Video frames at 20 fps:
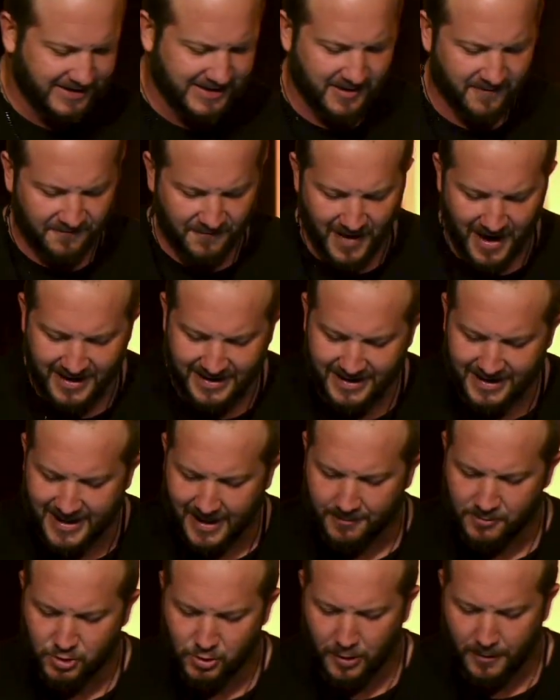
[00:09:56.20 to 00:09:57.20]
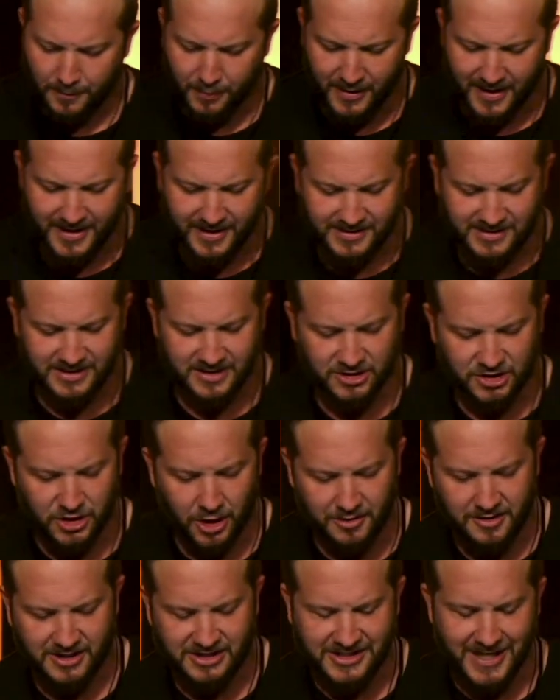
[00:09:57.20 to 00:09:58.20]
he finally comes to a place in
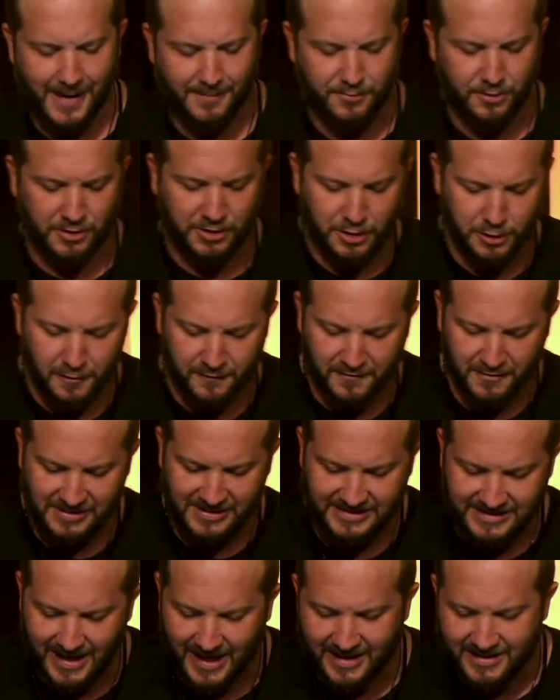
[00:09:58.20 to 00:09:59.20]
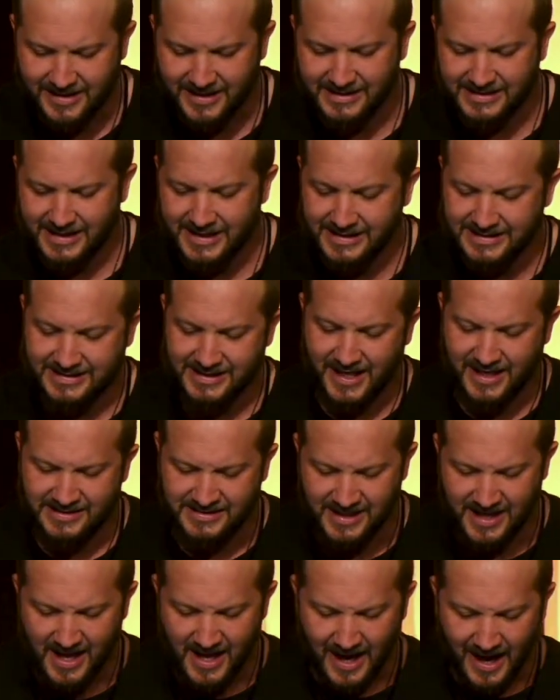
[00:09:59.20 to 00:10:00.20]
Jonah chapter 2, verse 9, that he says,
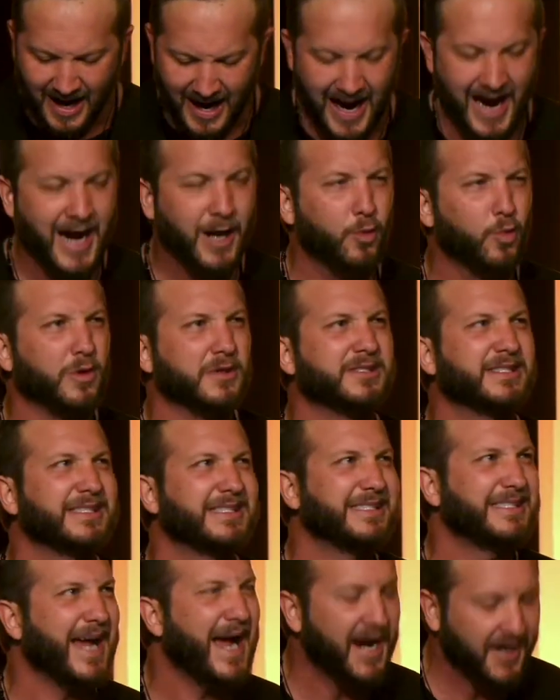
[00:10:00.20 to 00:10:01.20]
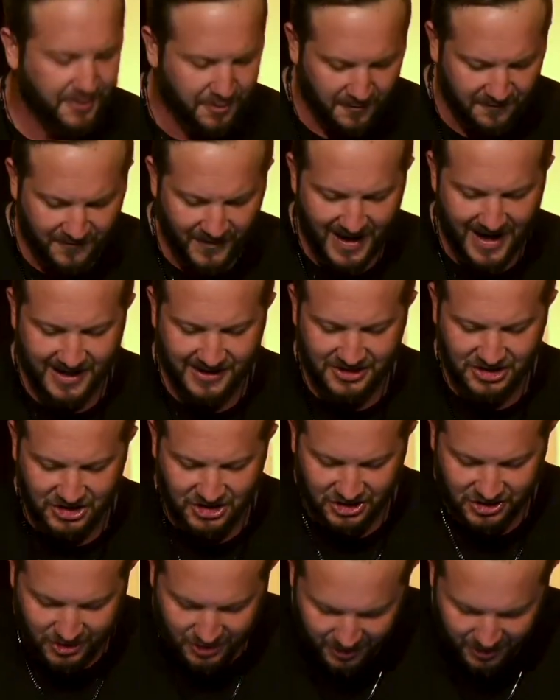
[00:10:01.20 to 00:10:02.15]
I will sacrifice to